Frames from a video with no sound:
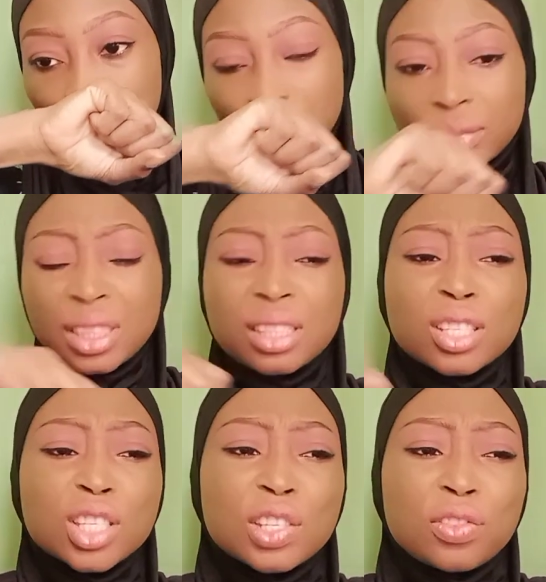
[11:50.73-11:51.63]
It
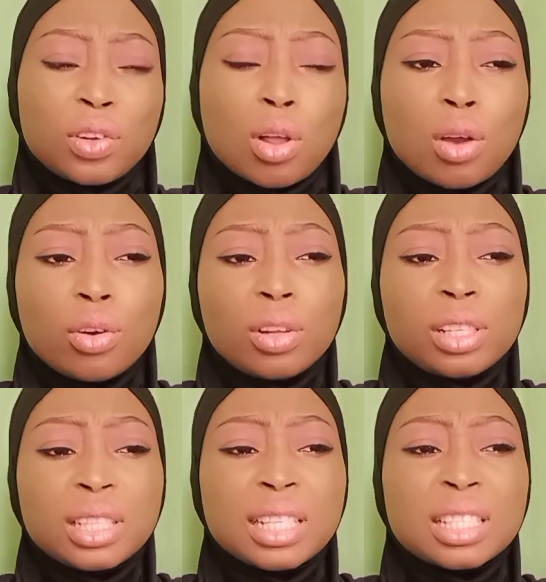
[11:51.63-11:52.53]
is
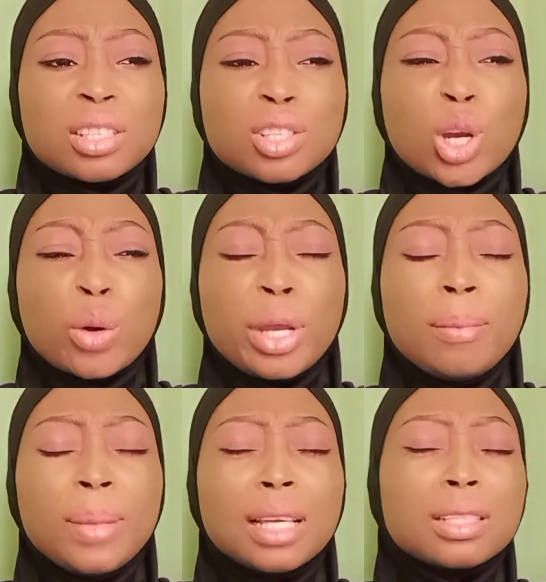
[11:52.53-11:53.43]
floral, it is
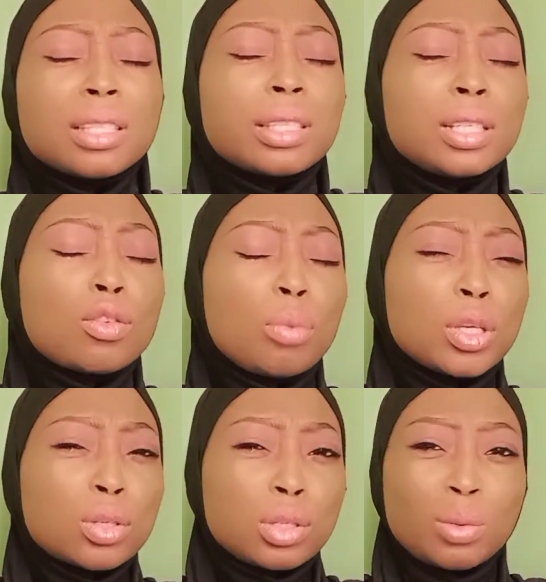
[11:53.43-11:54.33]
creamy, it is a little bit
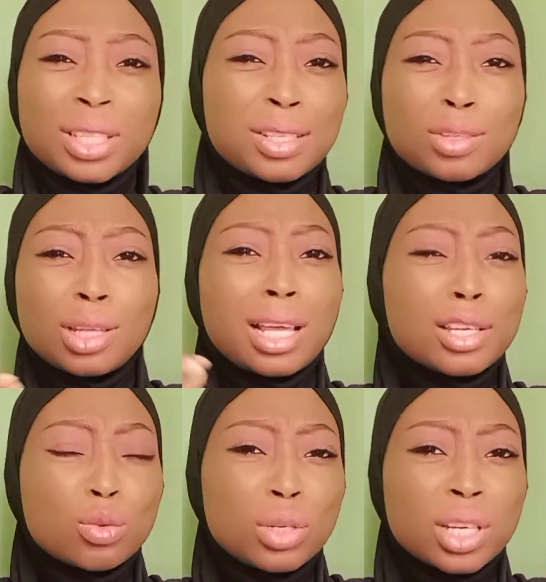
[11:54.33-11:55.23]
sweet. It's not as
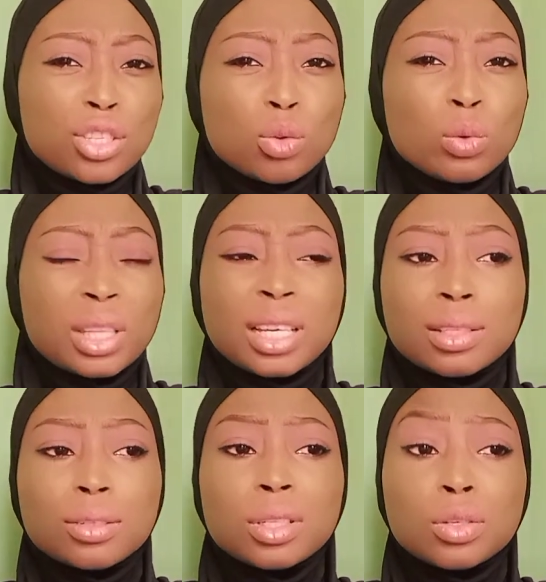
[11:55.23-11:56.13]
sweet as you would think. It's
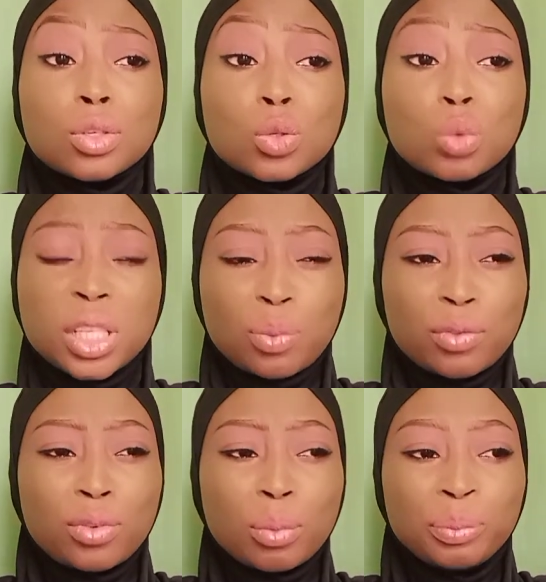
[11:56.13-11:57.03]
not a sweet
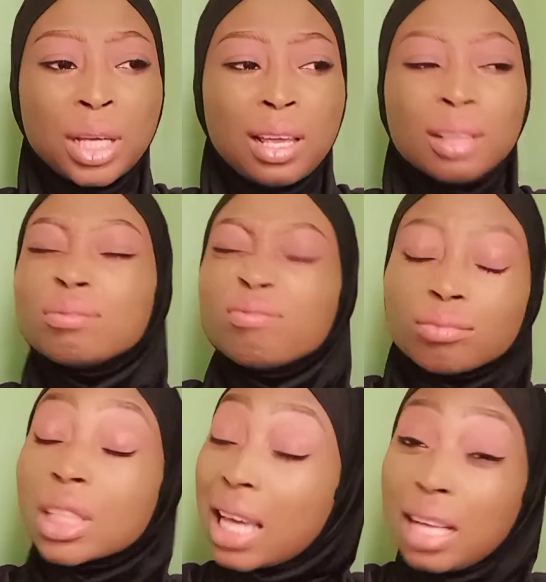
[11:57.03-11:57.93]
perfume.
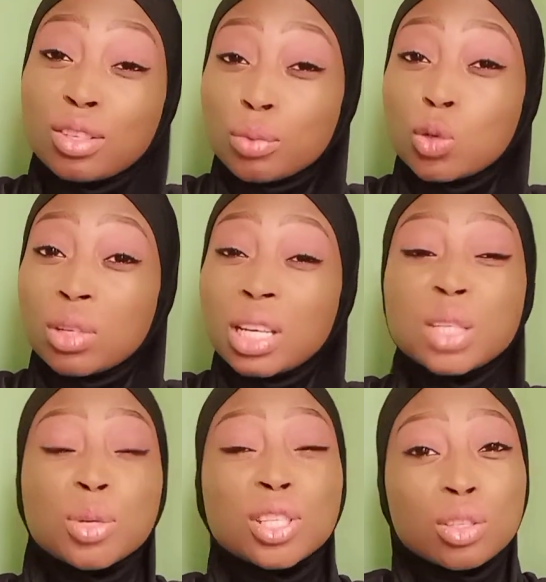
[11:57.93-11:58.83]
It has some sweetness,
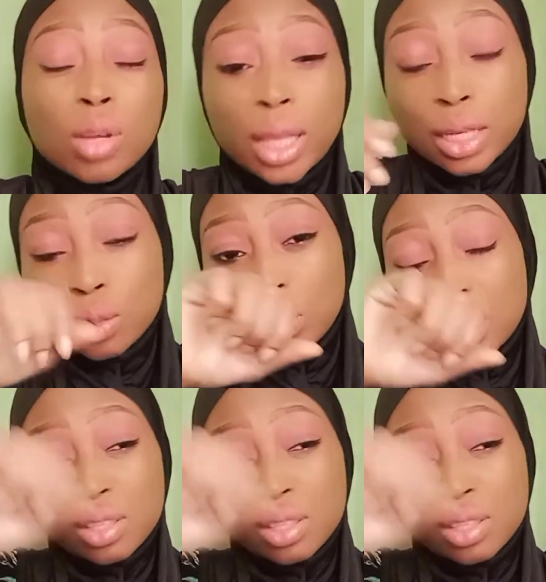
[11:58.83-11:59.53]
but it's not that sweet.